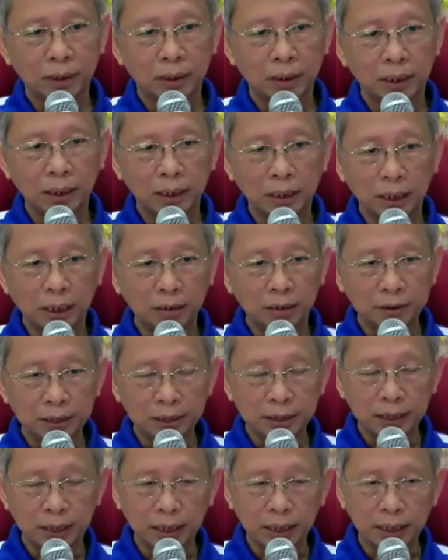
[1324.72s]
Then
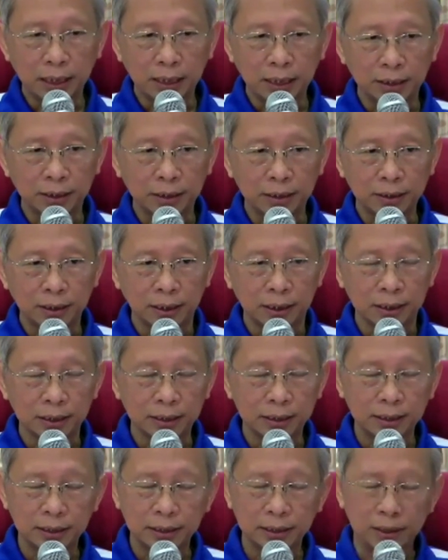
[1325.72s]
after that, I
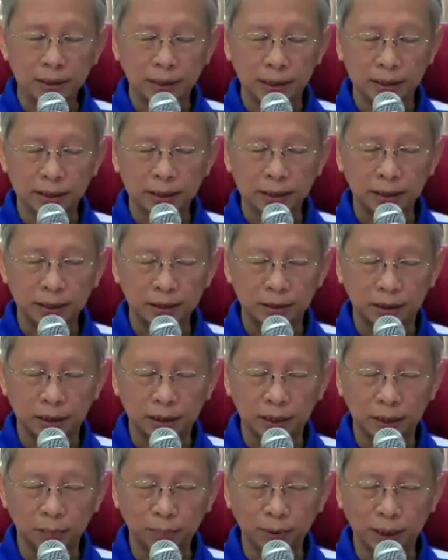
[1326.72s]
realized in that state
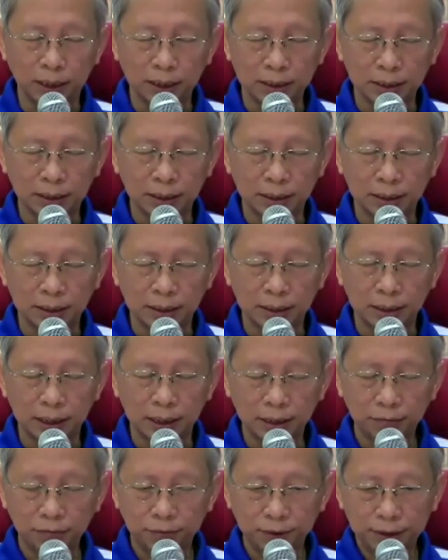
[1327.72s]
of Anapanasati,
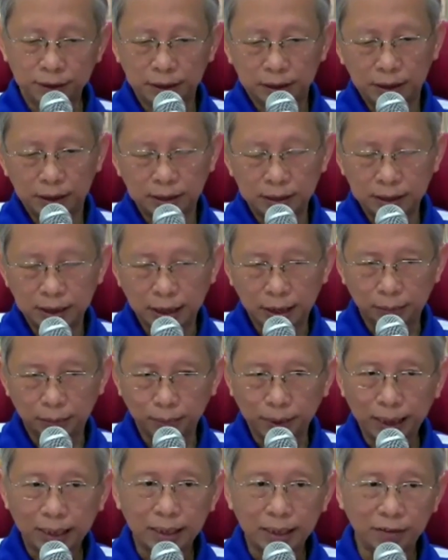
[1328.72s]
everything is like
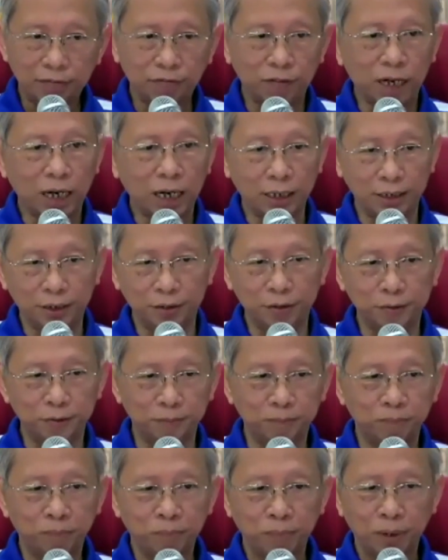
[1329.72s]
magnified.
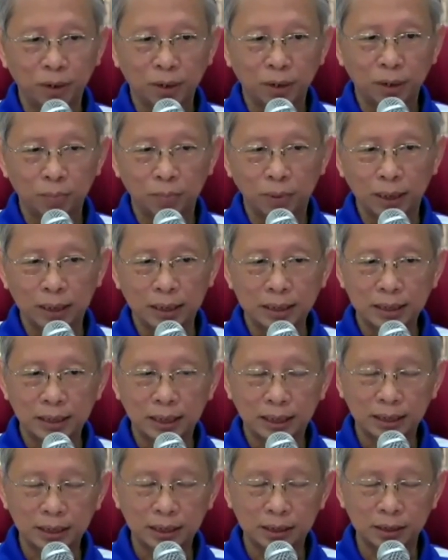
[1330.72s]
My
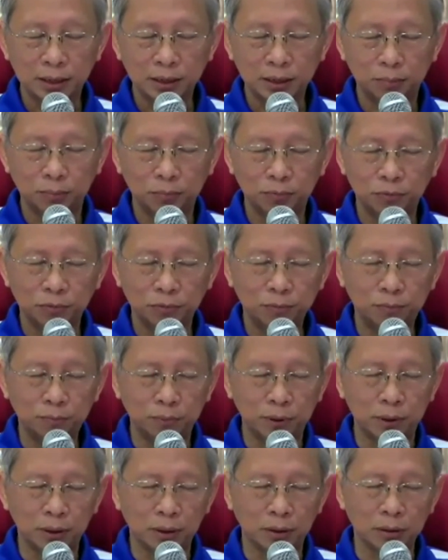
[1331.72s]
slightest
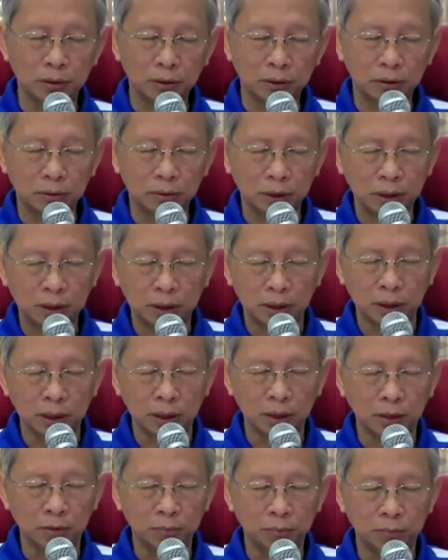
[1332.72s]
movement or
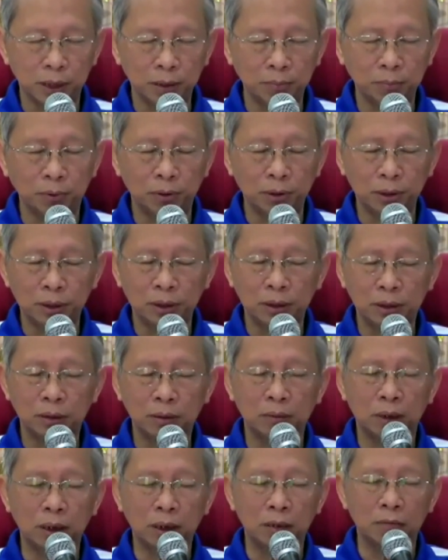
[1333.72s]
straightening of my body
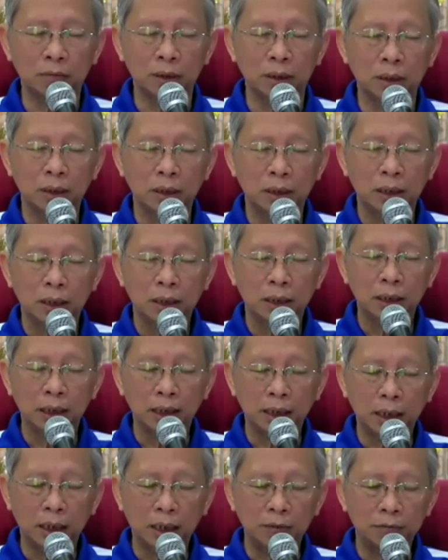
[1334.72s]
or whatever,
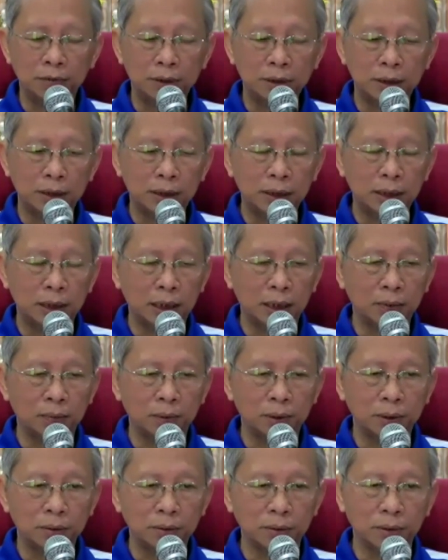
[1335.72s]
then everything that I
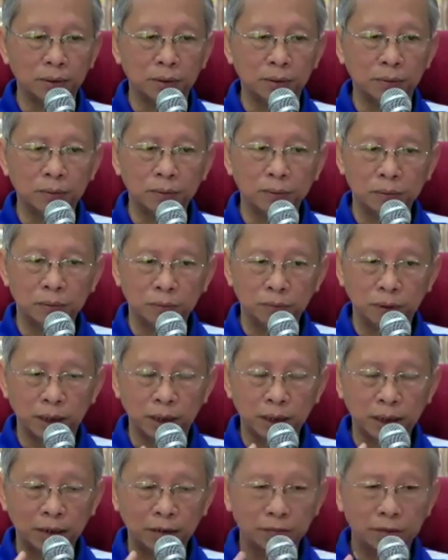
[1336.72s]
want to know,
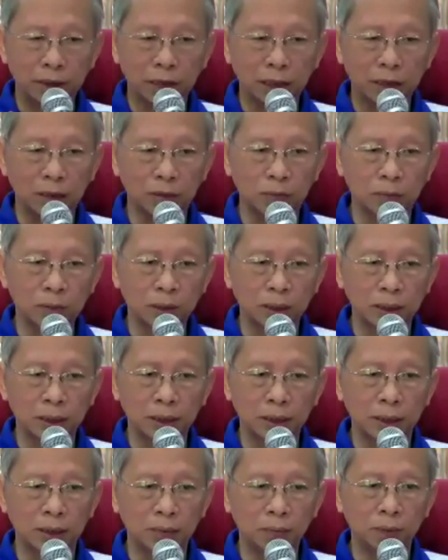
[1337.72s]
wherever I
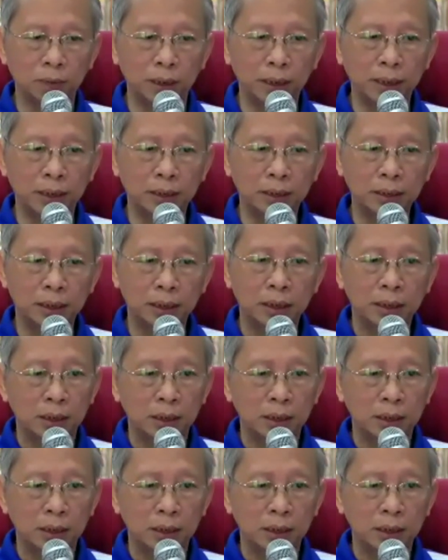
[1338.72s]
locate the awareness,